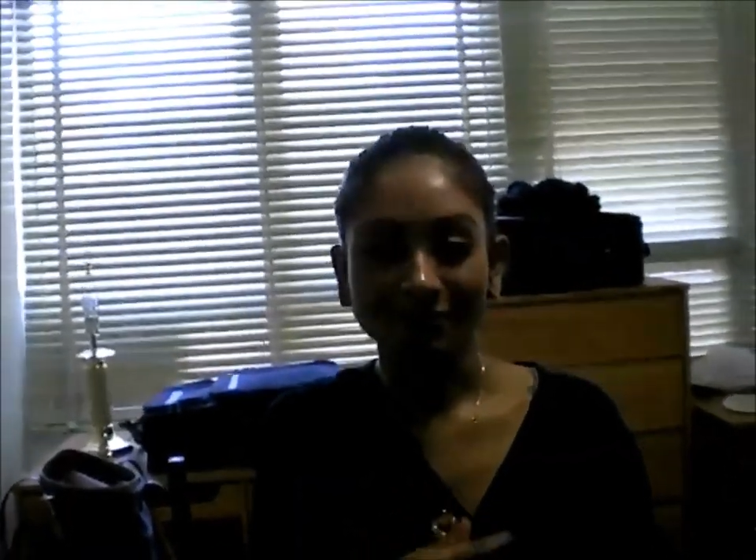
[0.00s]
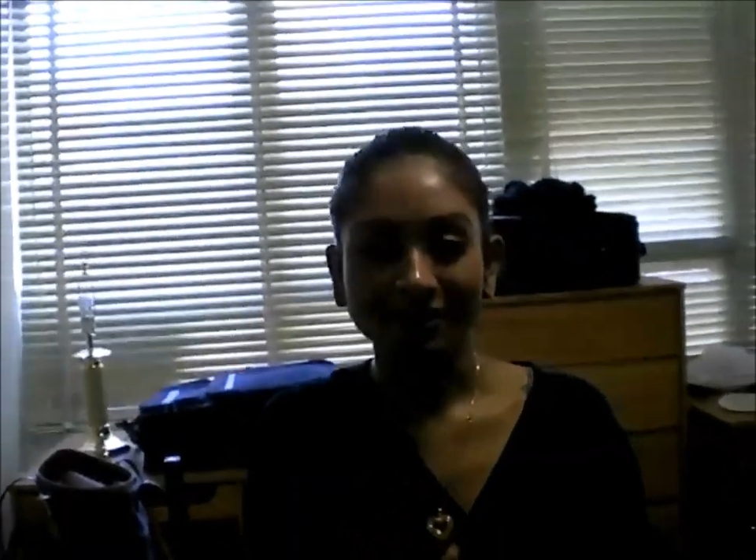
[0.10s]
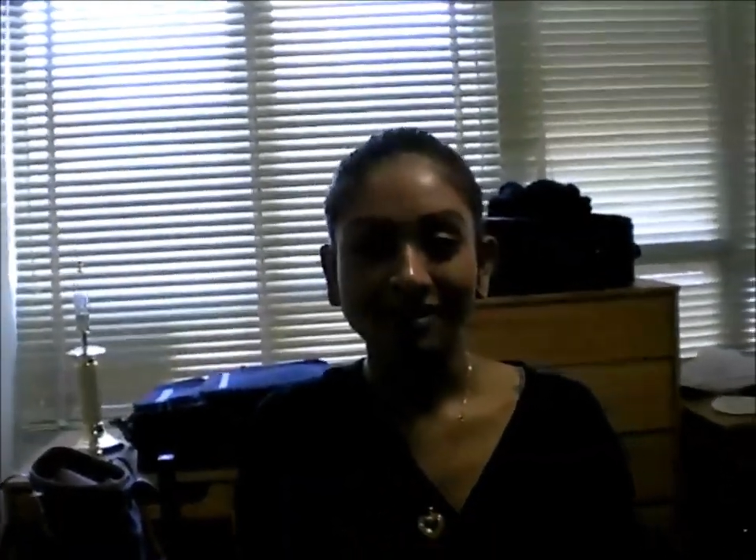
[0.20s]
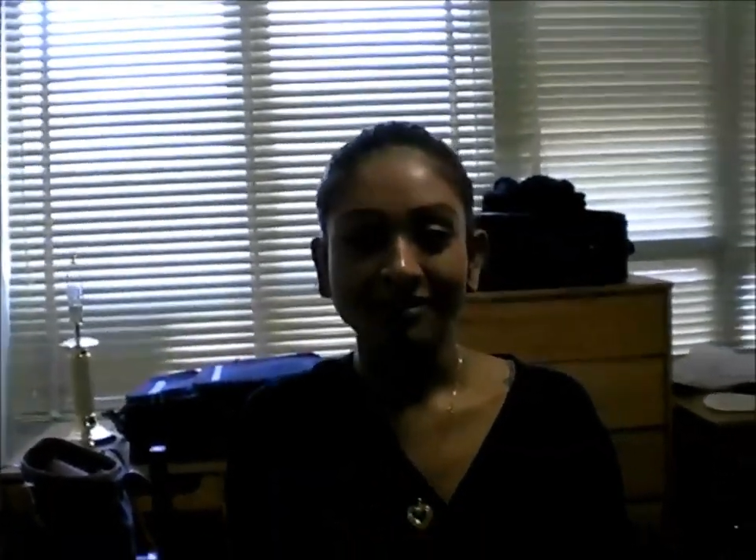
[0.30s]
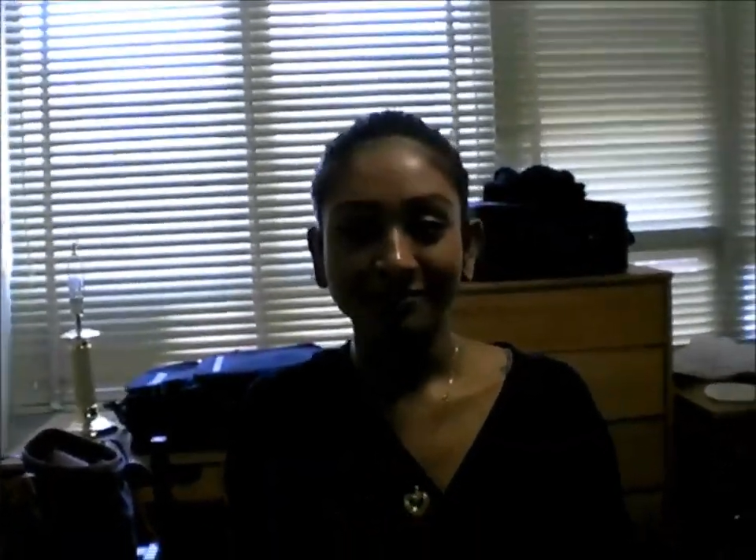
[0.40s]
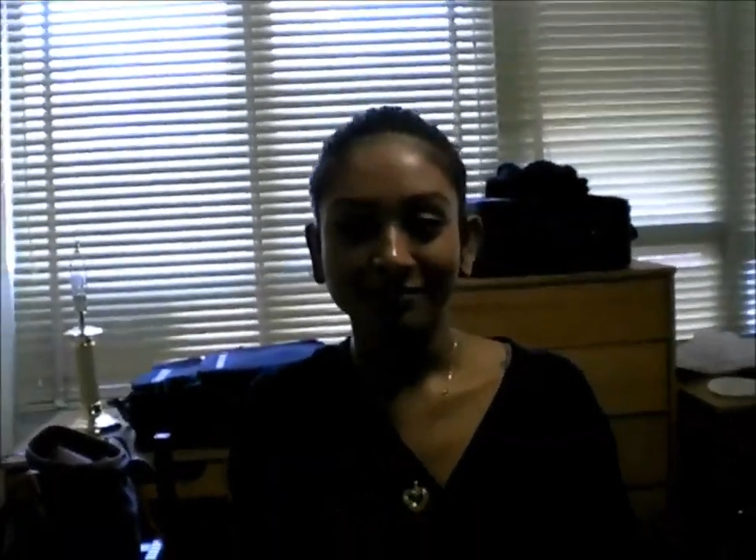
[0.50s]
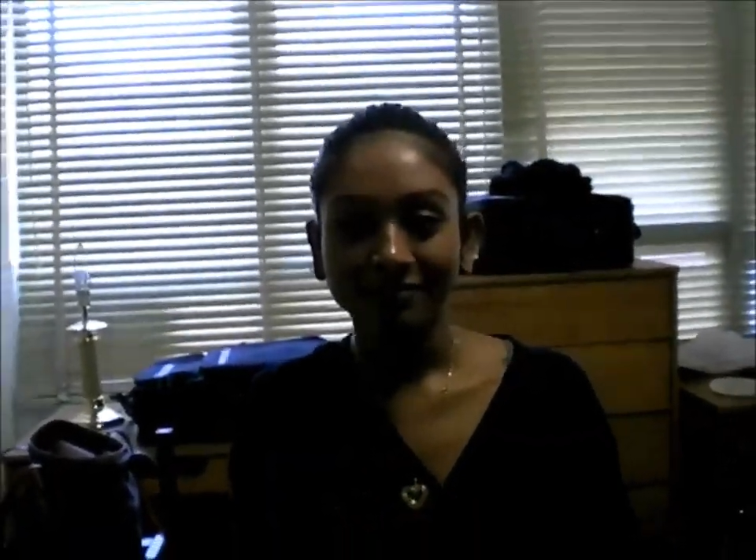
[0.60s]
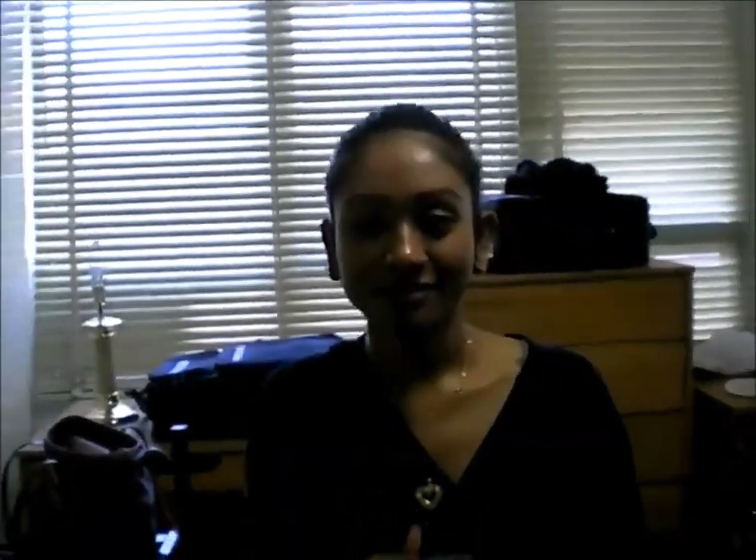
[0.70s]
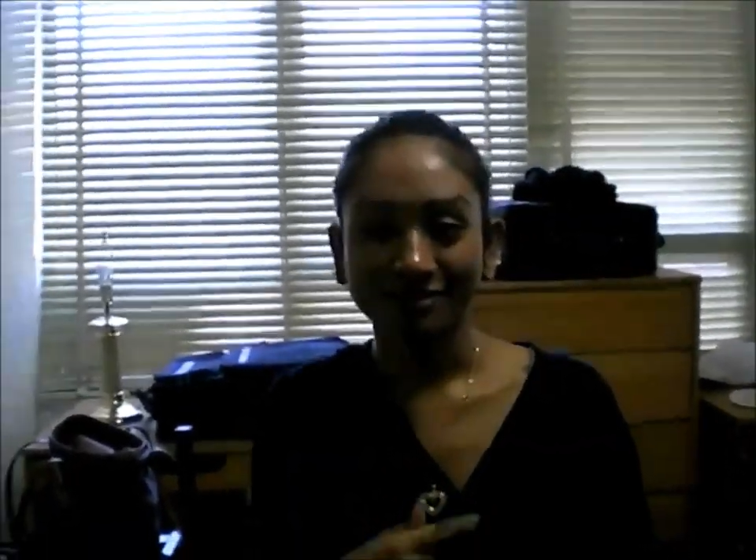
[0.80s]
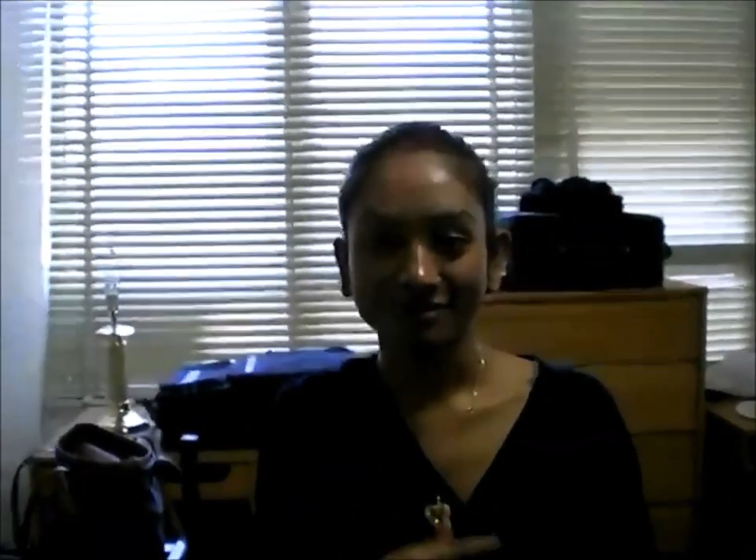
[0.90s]
eventually.
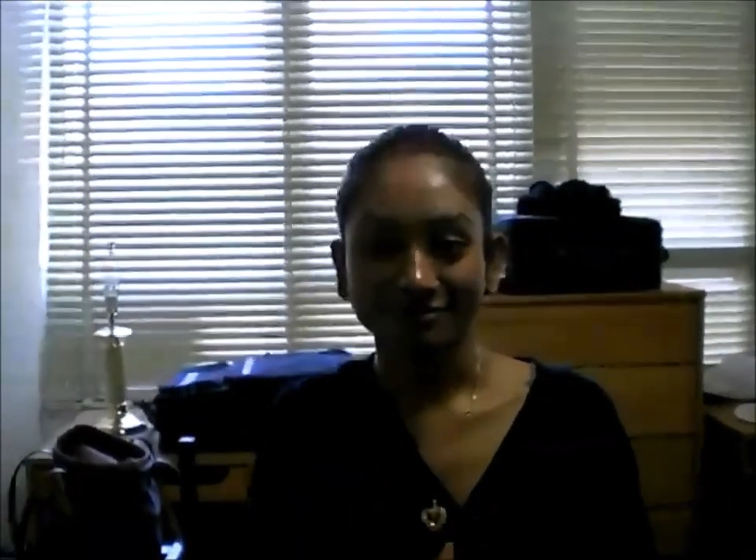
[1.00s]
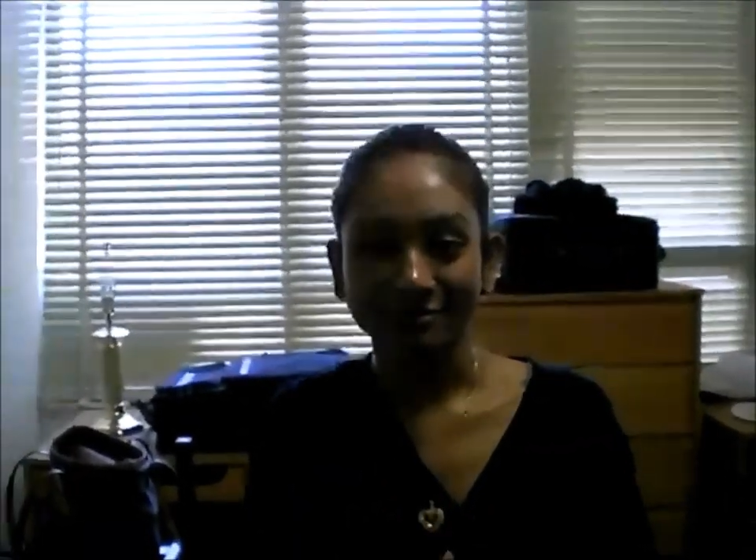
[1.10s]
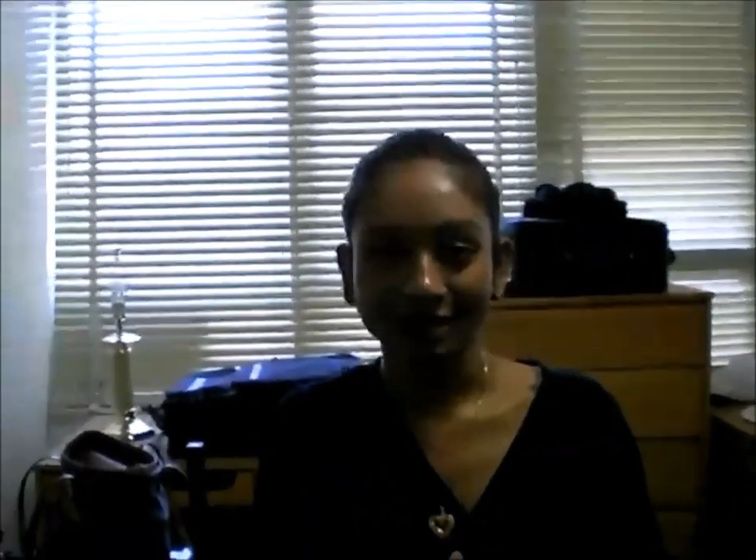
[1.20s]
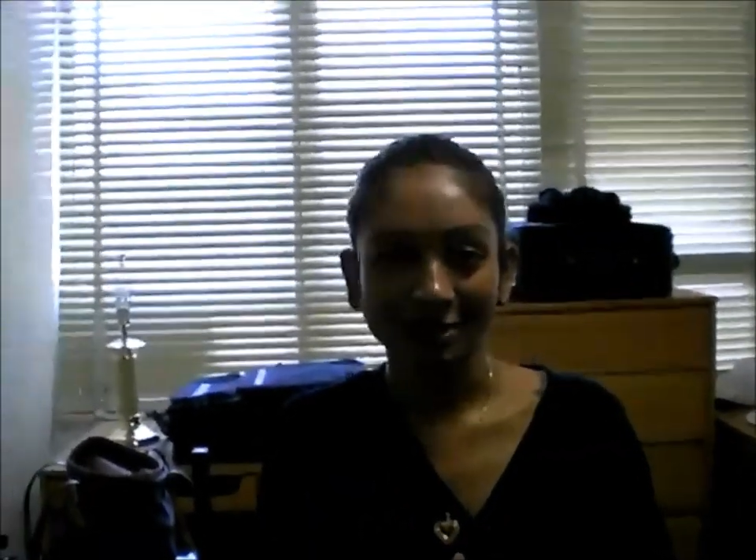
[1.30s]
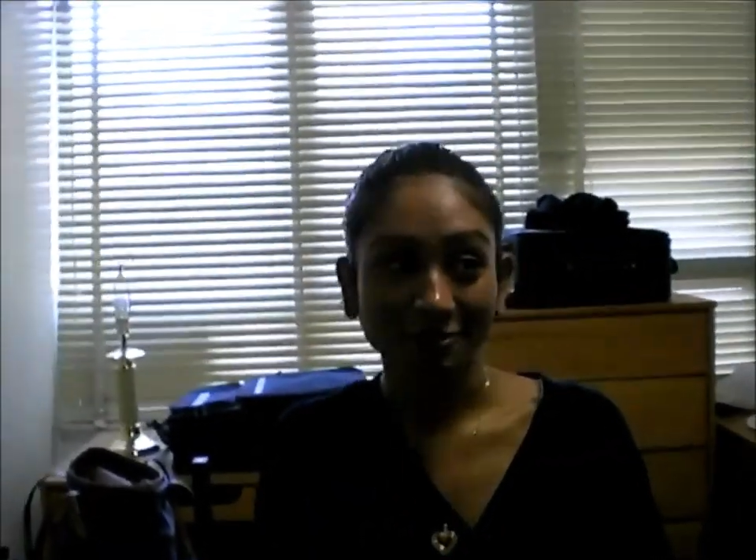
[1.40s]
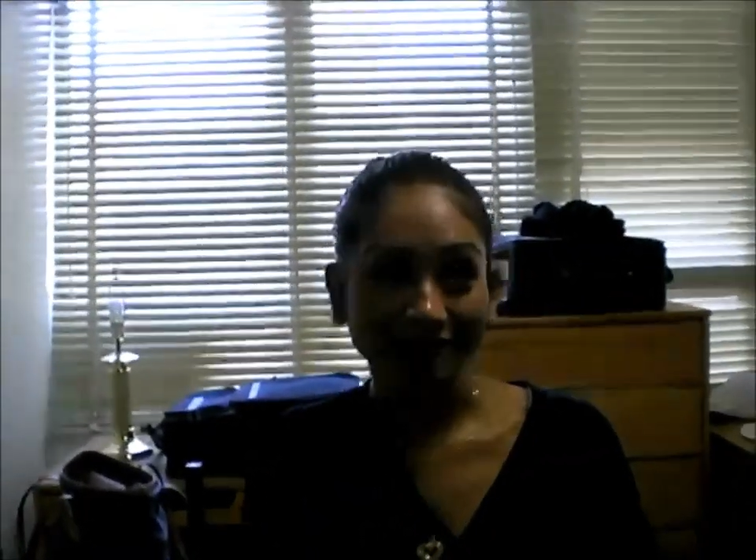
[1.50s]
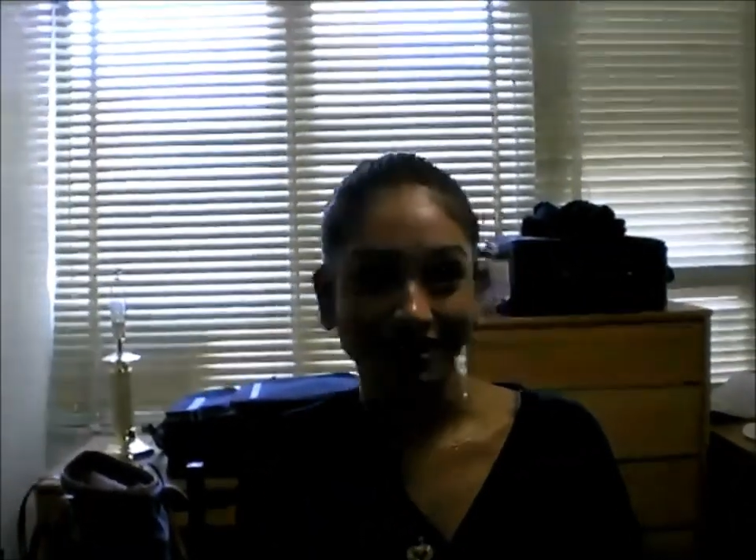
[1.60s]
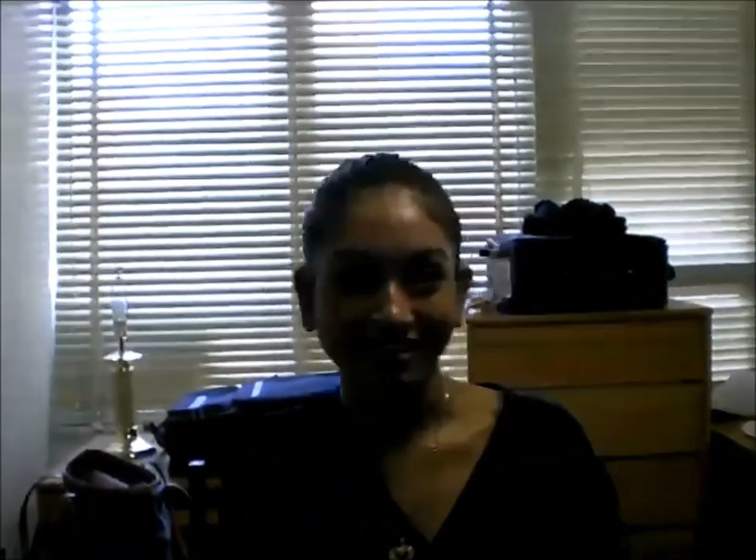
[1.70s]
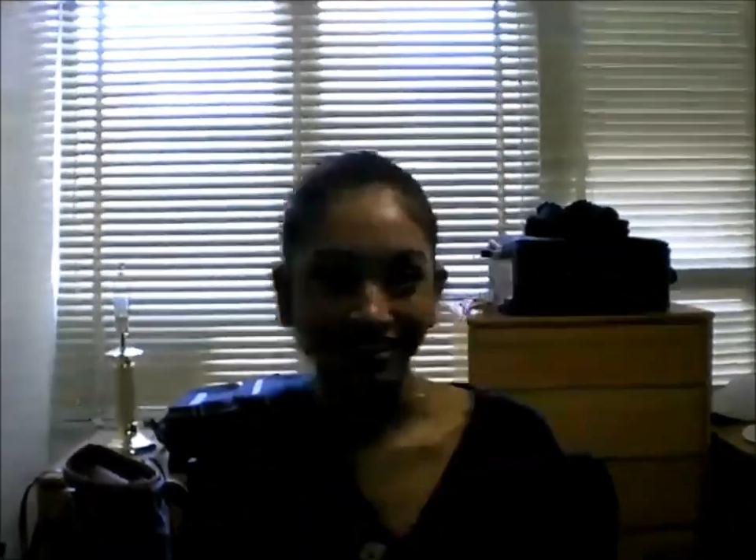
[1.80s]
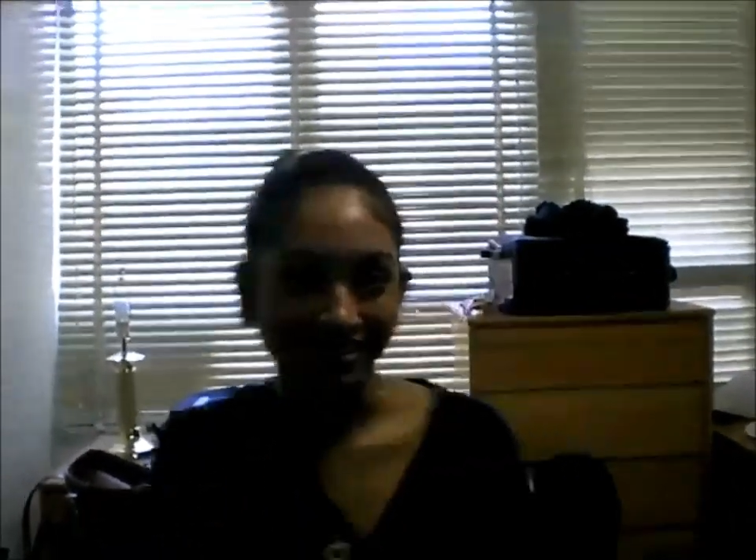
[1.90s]
If I
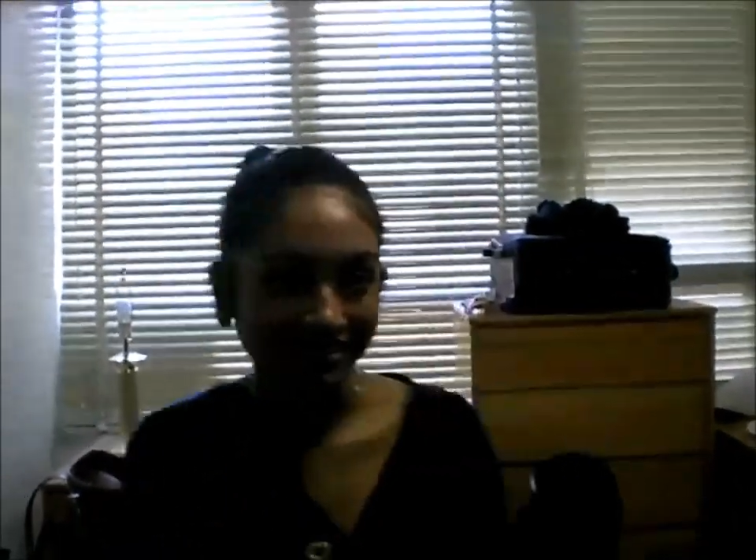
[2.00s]
get